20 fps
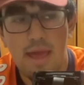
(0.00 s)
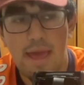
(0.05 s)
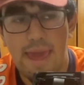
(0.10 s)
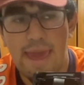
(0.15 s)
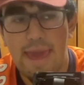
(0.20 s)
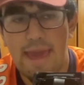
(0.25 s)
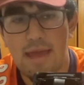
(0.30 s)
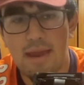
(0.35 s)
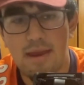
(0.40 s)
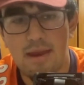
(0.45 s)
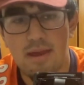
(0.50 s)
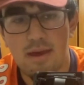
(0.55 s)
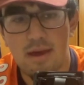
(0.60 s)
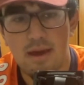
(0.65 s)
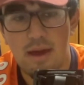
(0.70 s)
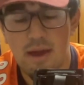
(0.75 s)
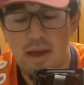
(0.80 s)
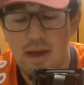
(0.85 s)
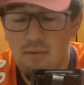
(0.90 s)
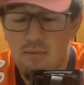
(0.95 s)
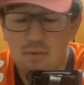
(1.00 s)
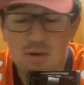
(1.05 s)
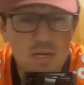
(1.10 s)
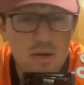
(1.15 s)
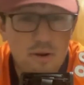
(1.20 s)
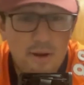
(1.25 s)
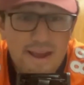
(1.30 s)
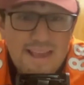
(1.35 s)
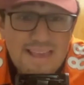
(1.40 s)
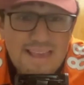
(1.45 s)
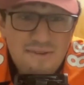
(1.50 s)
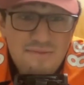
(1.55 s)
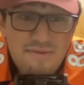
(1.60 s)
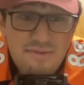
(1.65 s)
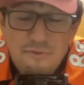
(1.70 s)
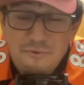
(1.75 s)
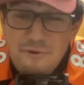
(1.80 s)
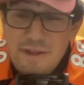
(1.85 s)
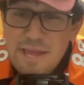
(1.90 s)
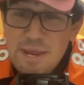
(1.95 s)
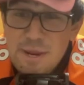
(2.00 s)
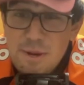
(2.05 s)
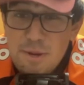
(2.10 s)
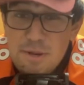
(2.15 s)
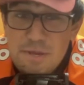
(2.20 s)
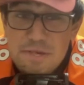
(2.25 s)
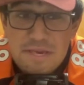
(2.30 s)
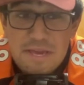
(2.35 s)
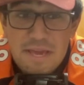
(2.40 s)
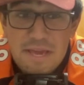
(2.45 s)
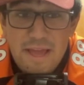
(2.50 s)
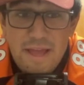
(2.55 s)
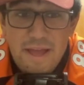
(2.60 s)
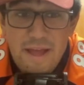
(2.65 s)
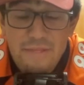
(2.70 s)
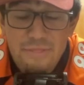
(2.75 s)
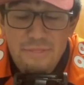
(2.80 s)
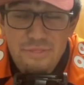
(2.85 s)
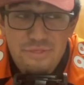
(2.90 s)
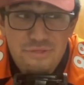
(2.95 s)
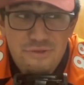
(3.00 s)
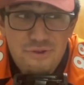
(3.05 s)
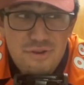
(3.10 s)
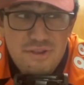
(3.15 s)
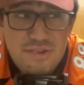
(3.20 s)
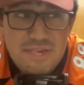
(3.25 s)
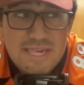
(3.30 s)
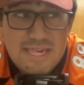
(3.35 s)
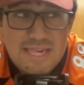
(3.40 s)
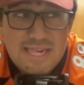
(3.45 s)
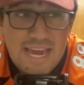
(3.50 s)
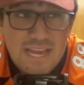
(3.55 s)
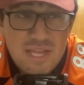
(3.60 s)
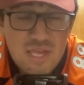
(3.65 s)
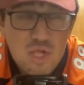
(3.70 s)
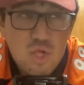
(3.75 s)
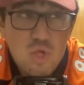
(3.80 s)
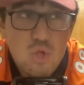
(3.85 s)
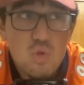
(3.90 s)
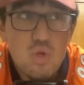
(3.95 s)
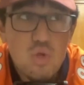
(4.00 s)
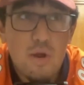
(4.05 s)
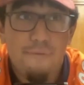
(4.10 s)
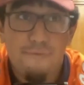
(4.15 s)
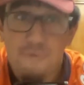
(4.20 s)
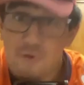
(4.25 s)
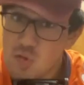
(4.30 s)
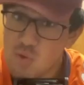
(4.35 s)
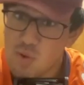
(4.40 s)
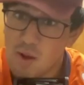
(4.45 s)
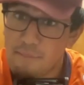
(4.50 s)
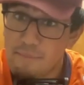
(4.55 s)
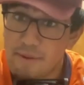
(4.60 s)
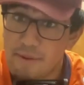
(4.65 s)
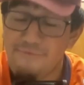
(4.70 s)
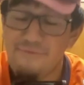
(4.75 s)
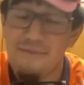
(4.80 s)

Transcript: And and what's crazy with the Raiders, their sec, their first round pick